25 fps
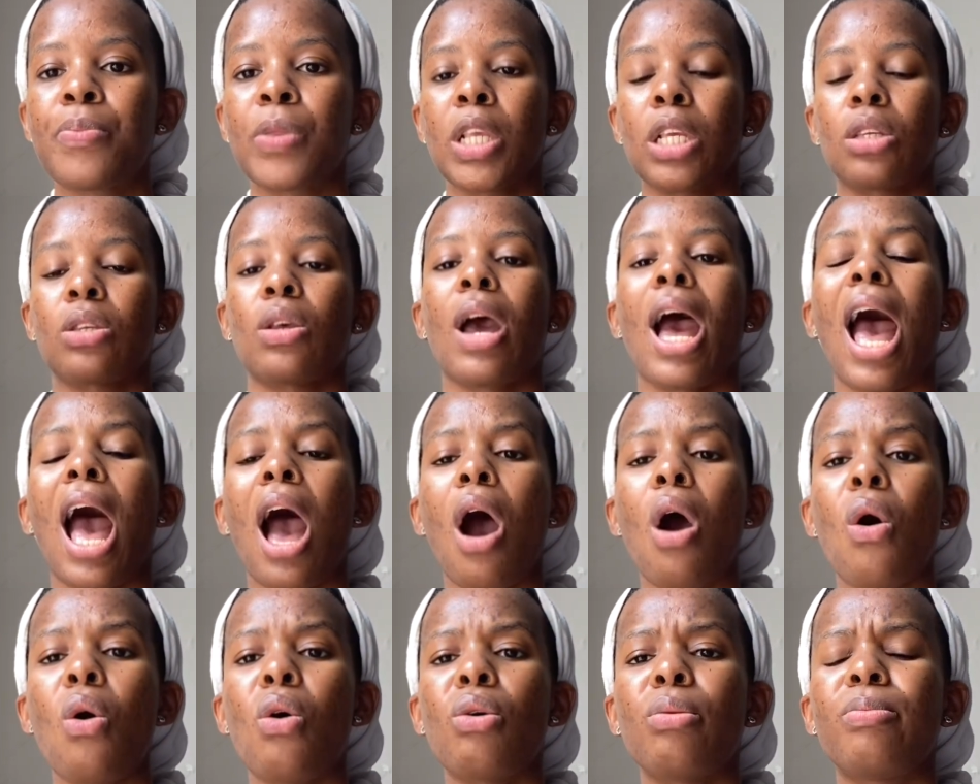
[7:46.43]
So I
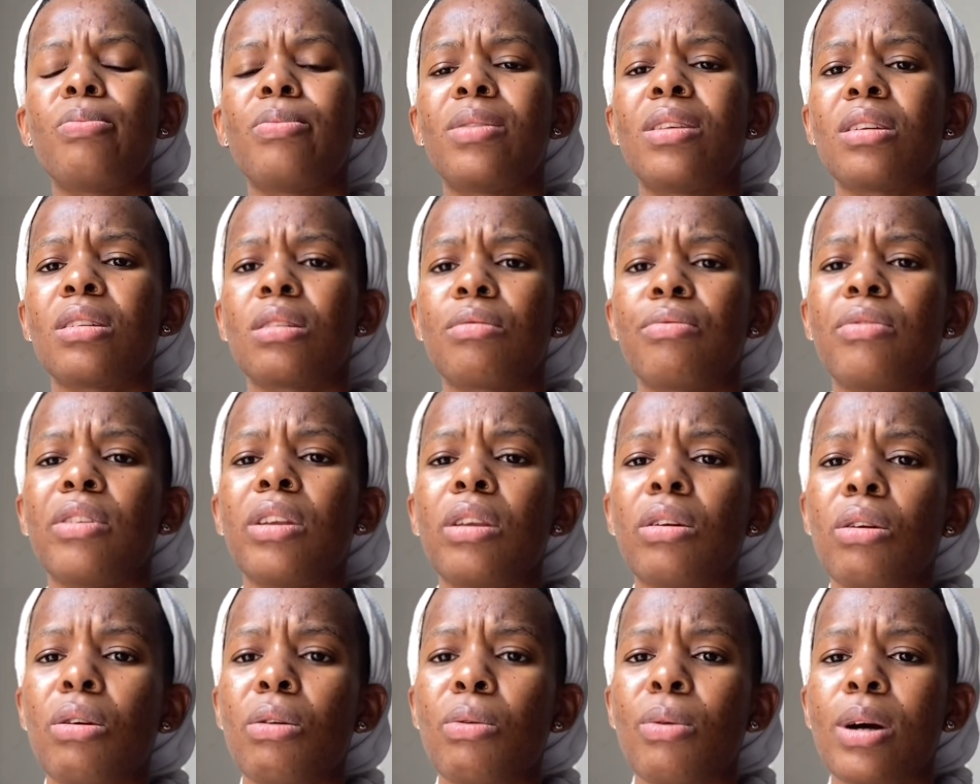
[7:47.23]
hope this
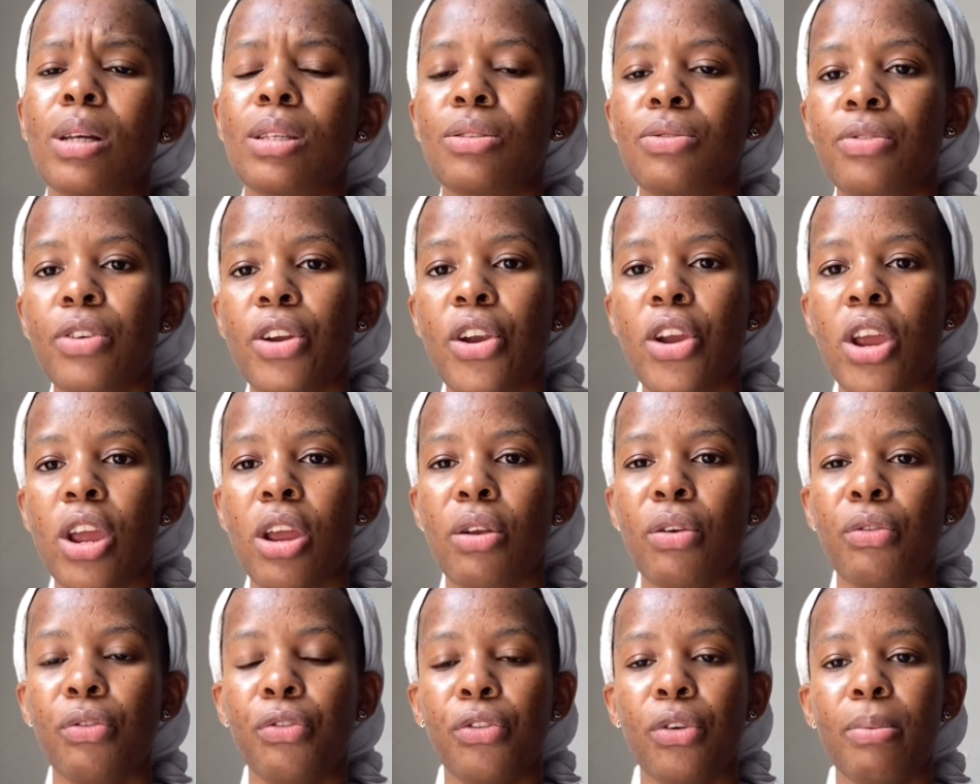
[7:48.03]
video was very
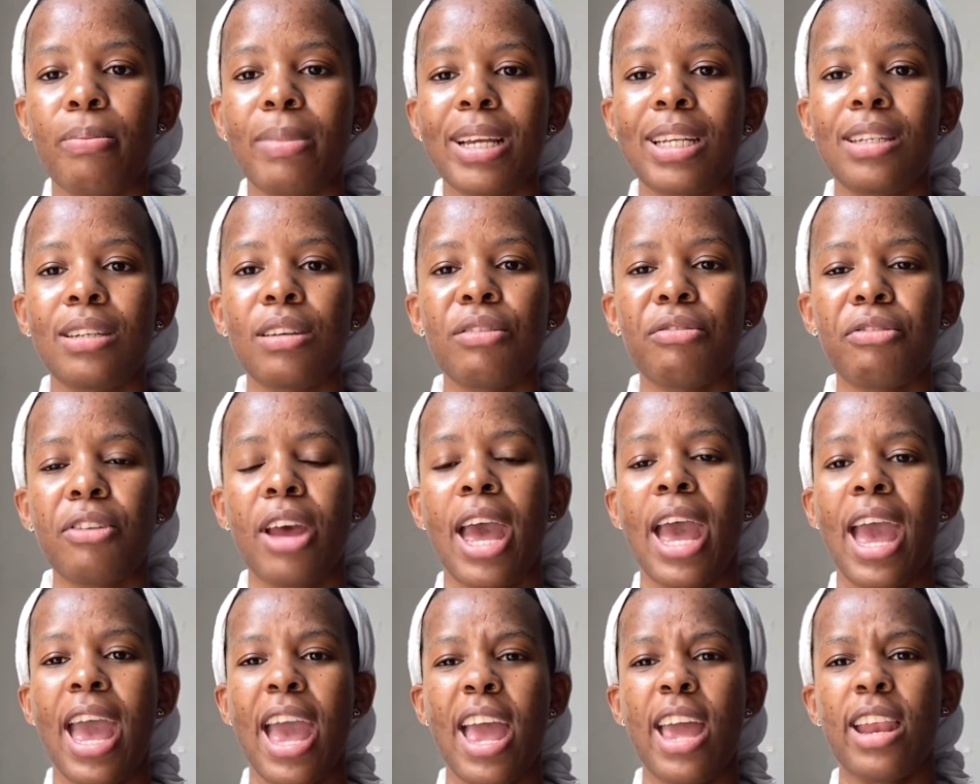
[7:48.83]
informative,
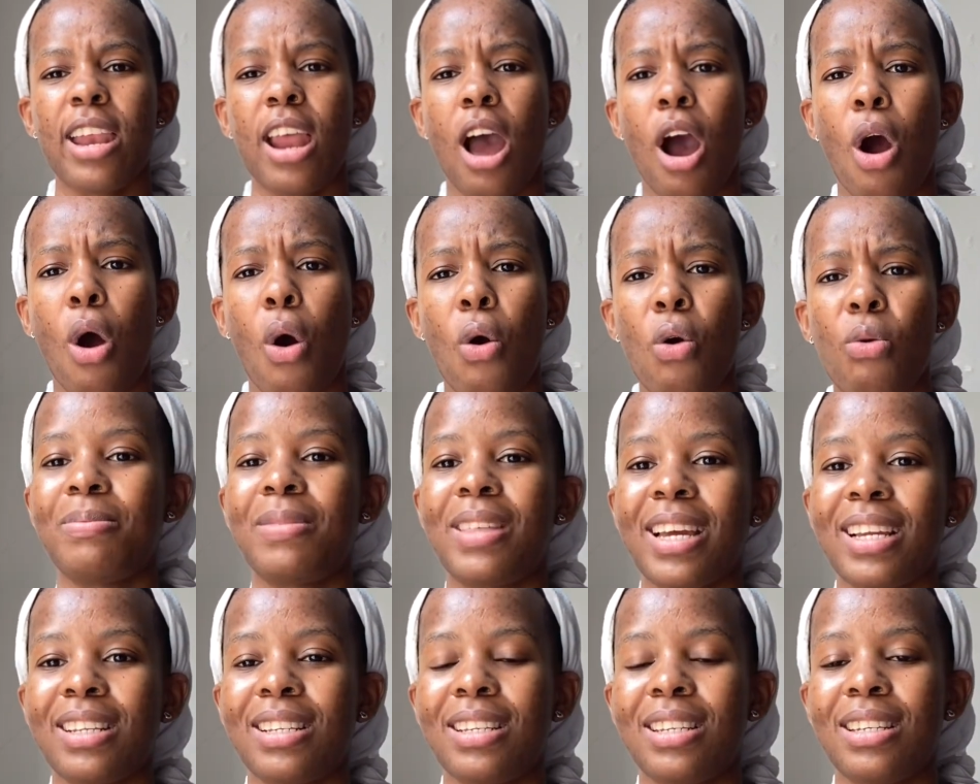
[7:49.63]
and I hope
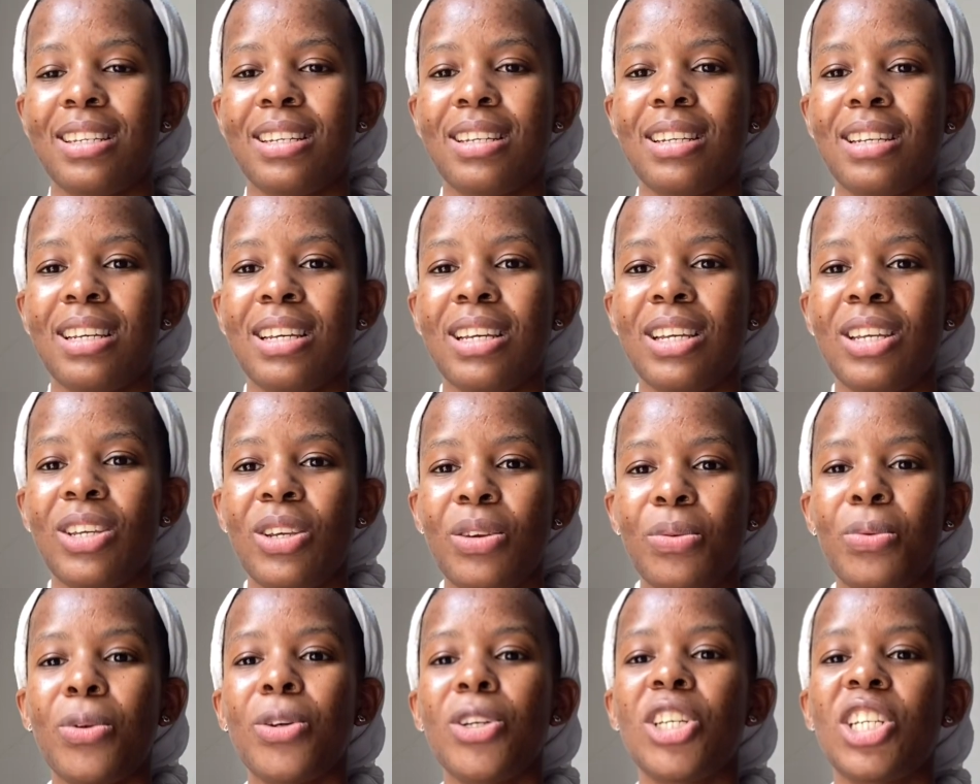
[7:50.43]
that
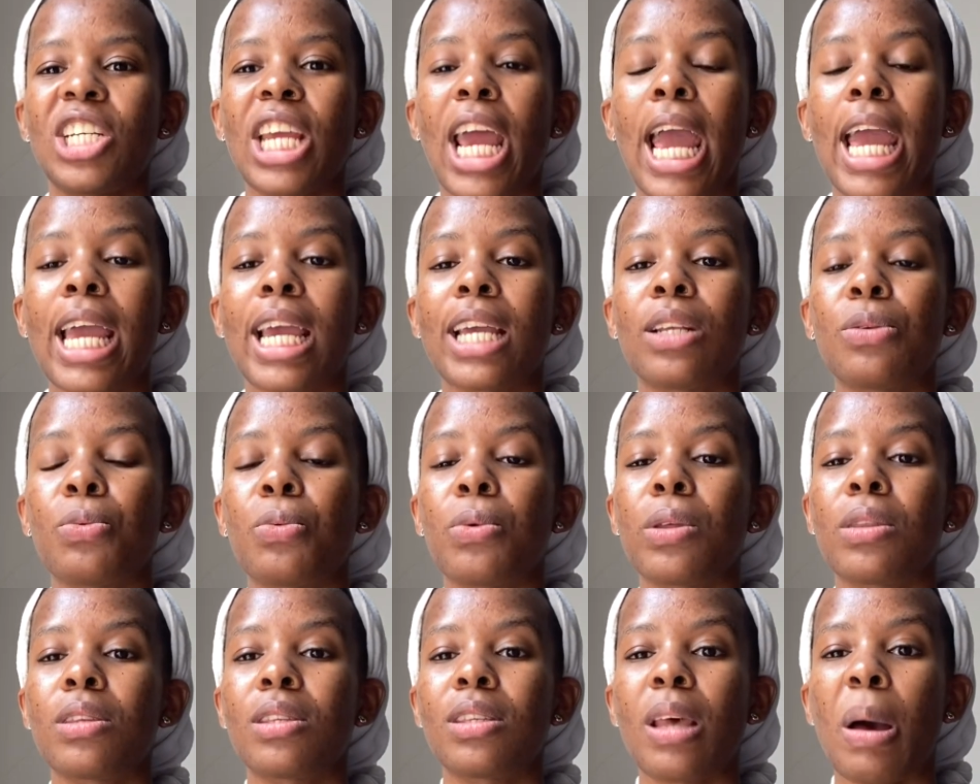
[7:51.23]
you will share it
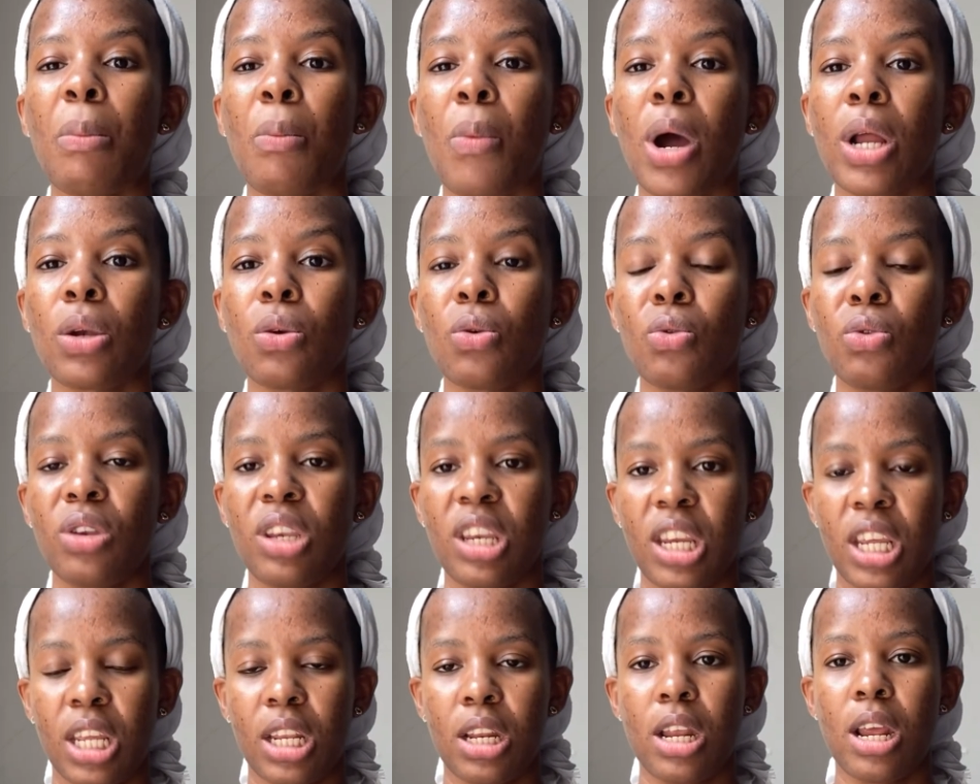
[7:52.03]
with someone who
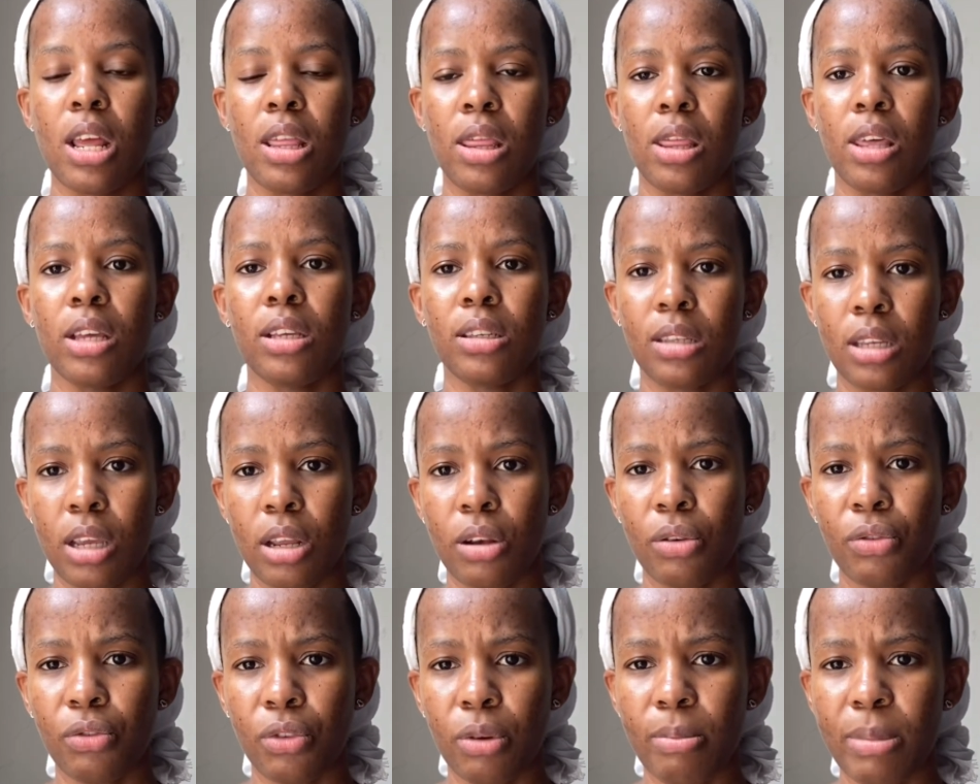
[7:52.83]
needs this
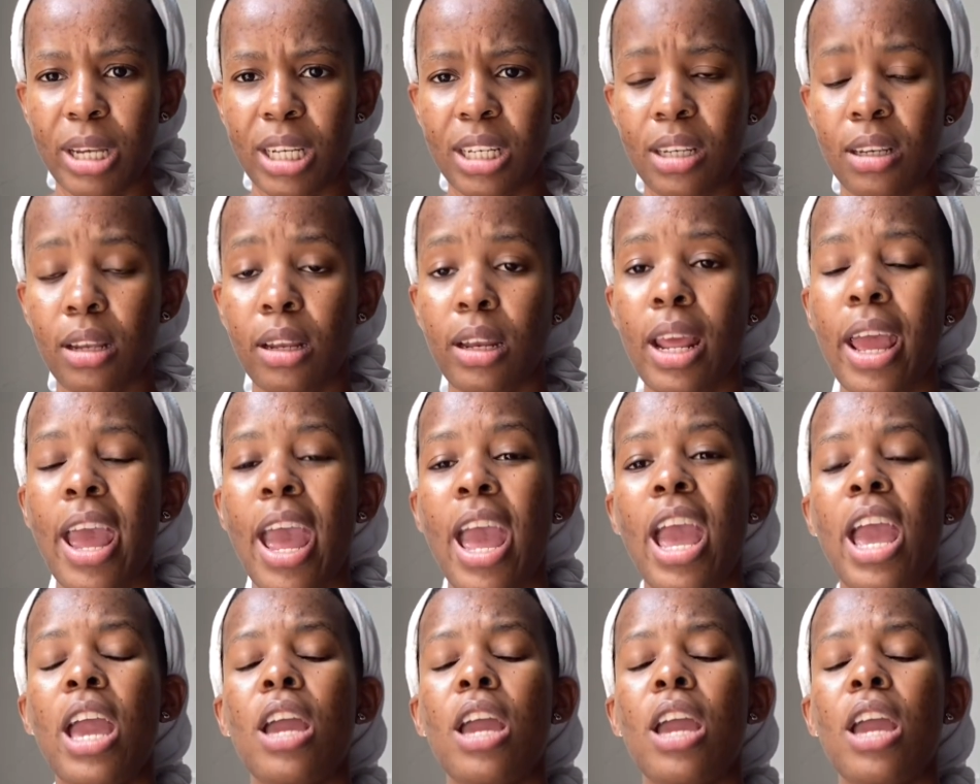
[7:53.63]
information.